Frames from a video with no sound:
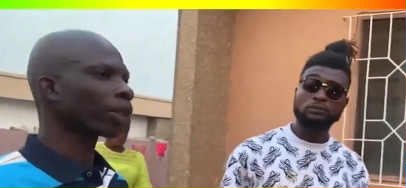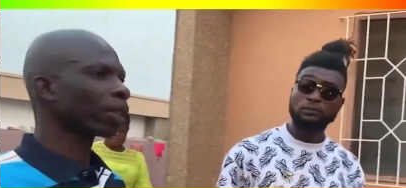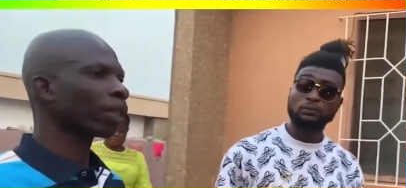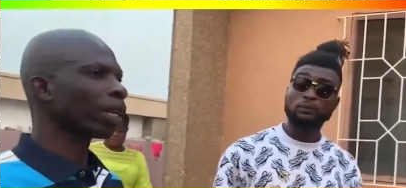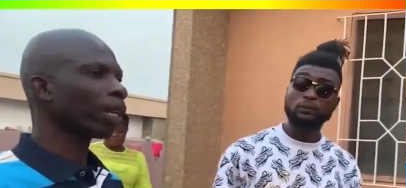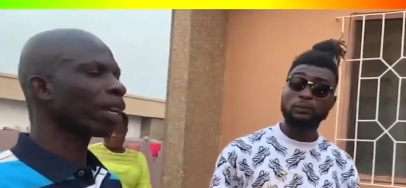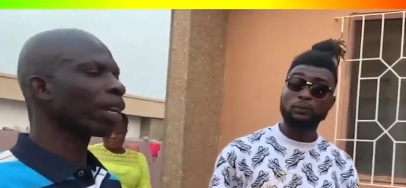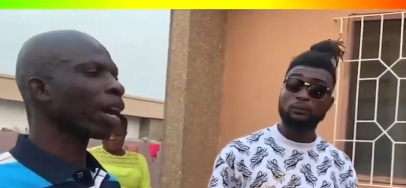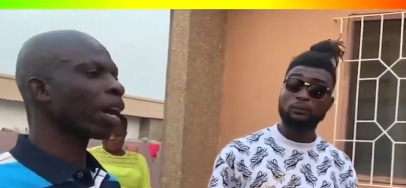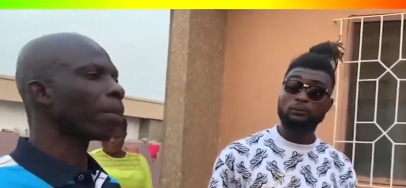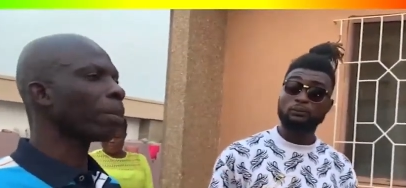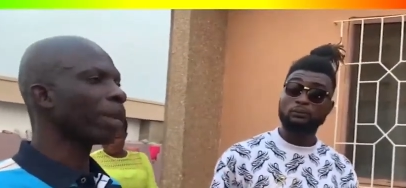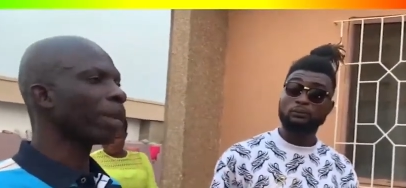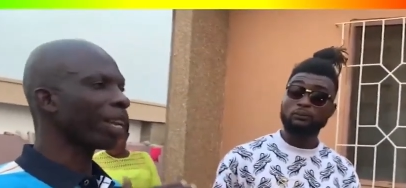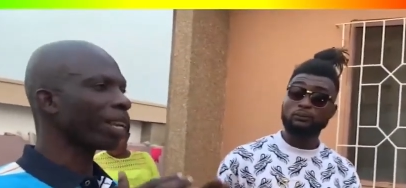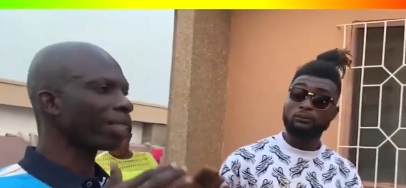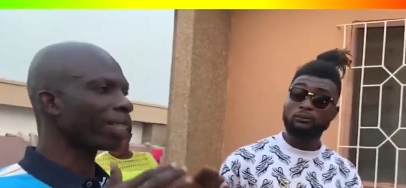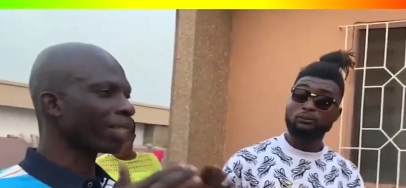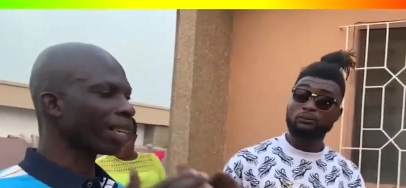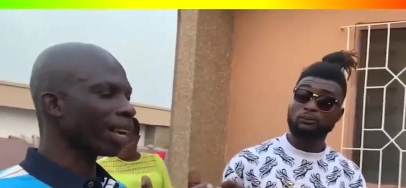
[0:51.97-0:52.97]
Speaker 1: And I
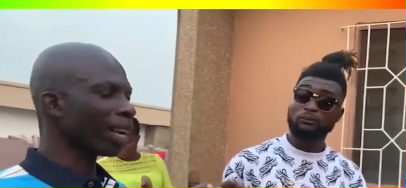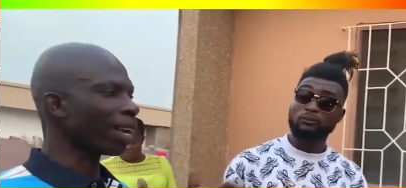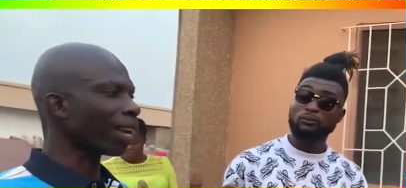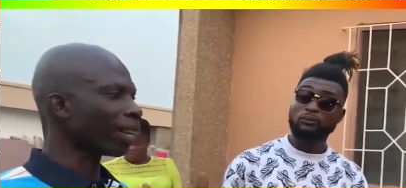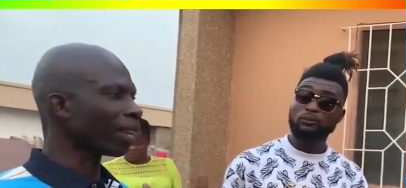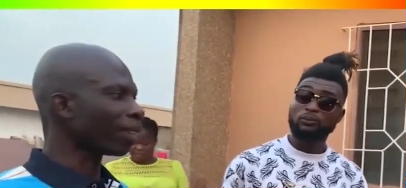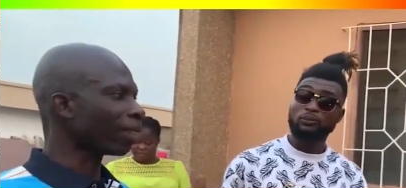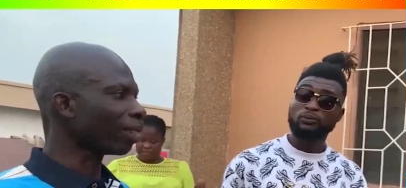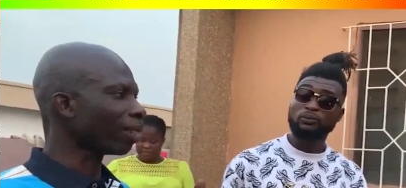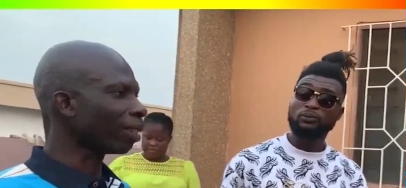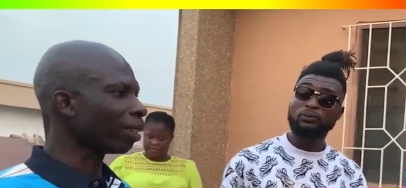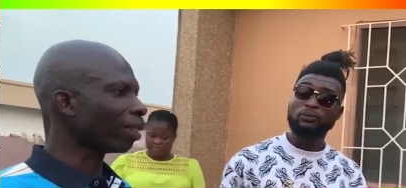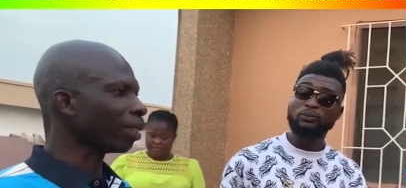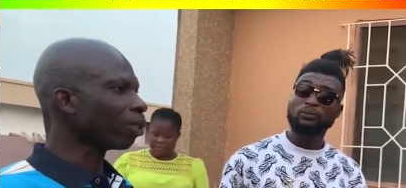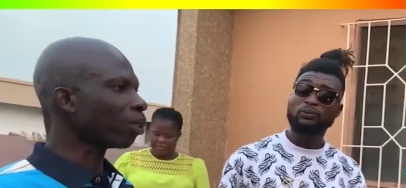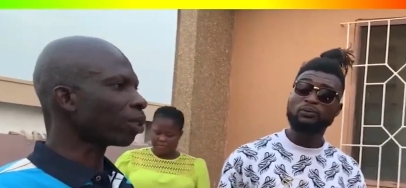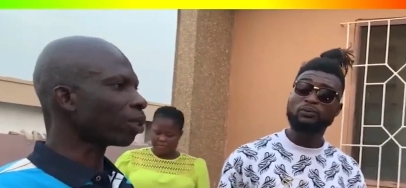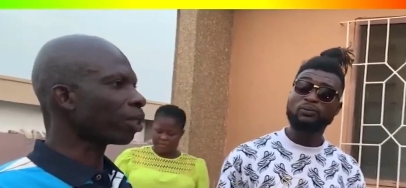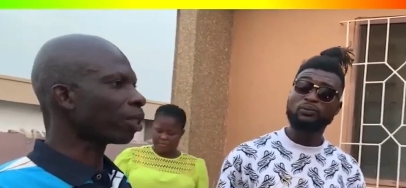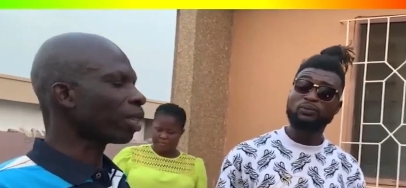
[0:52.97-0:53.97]
may say,
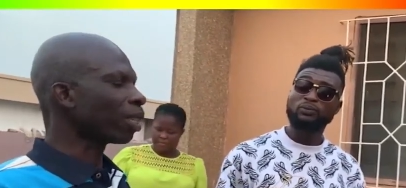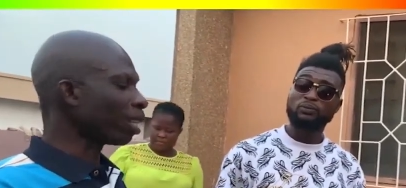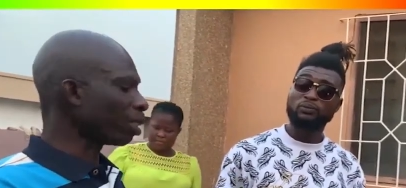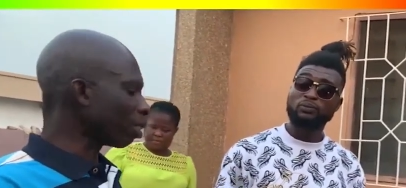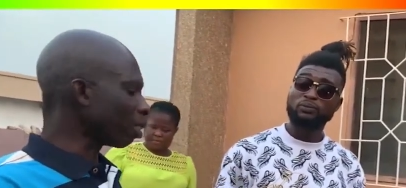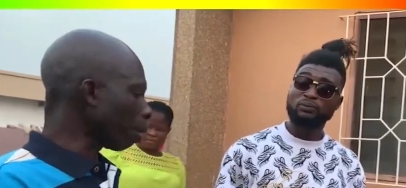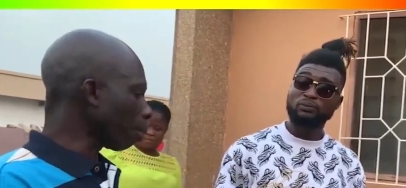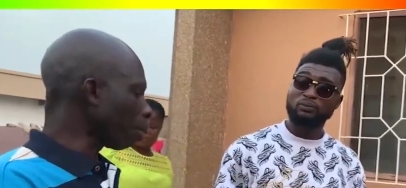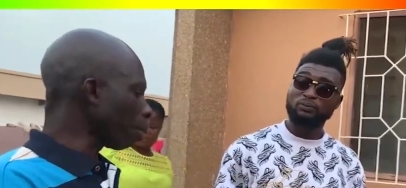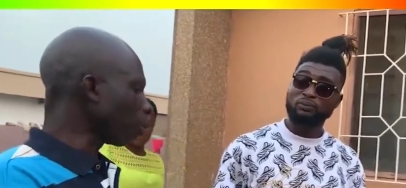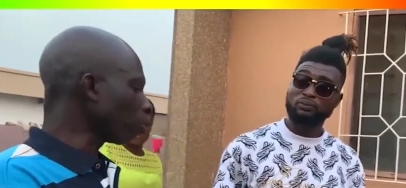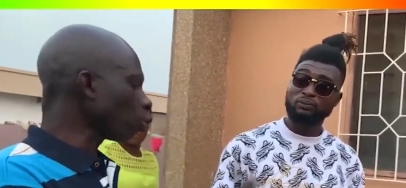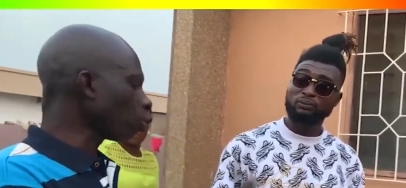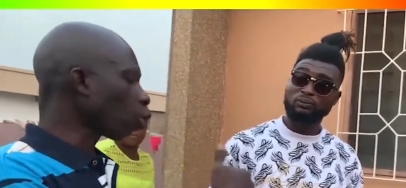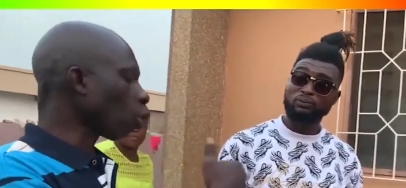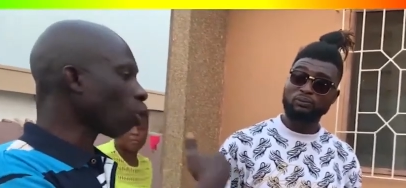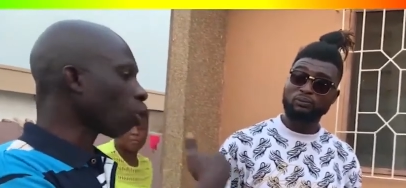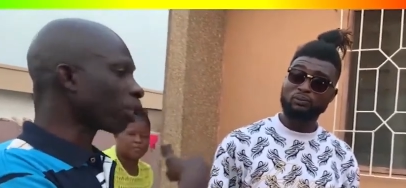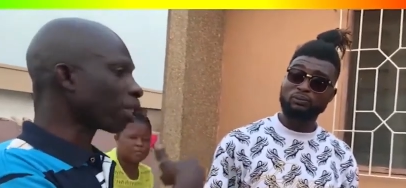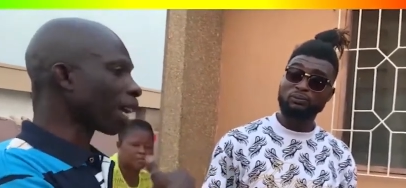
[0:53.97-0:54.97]
since a man
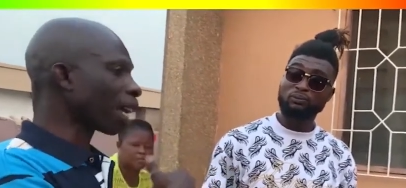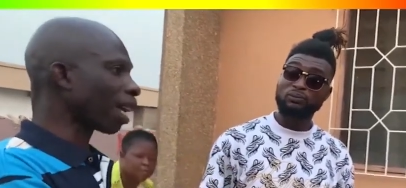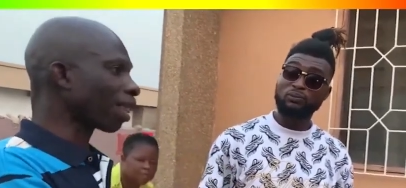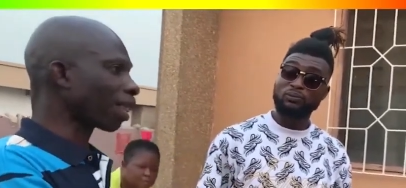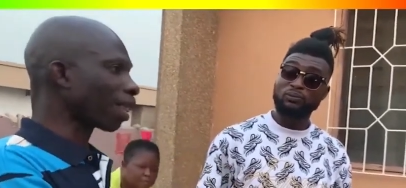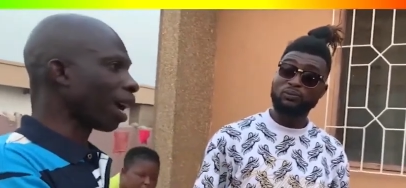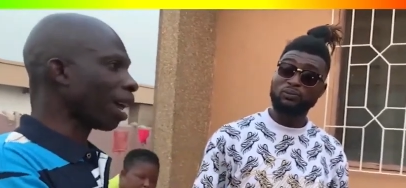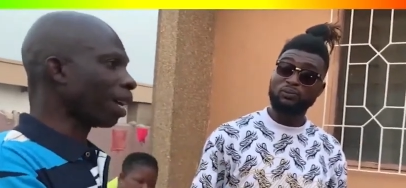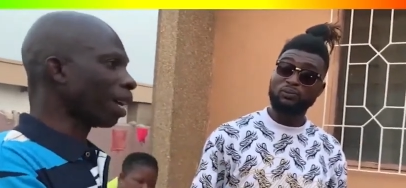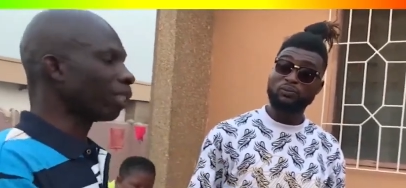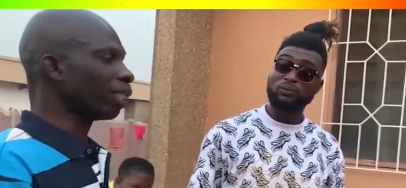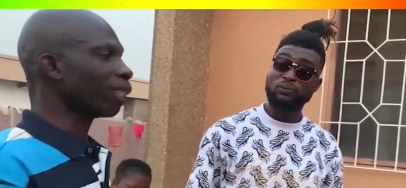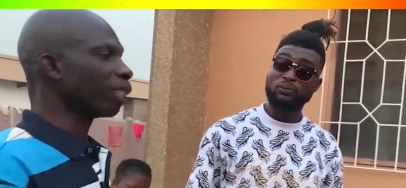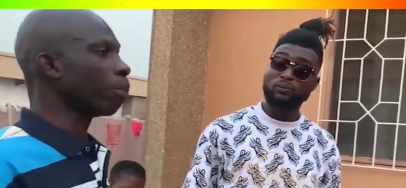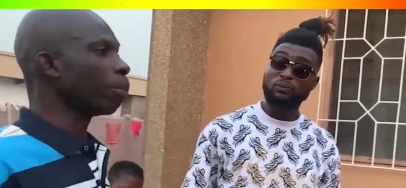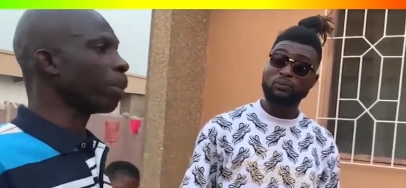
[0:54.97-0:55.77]
saw us our talent,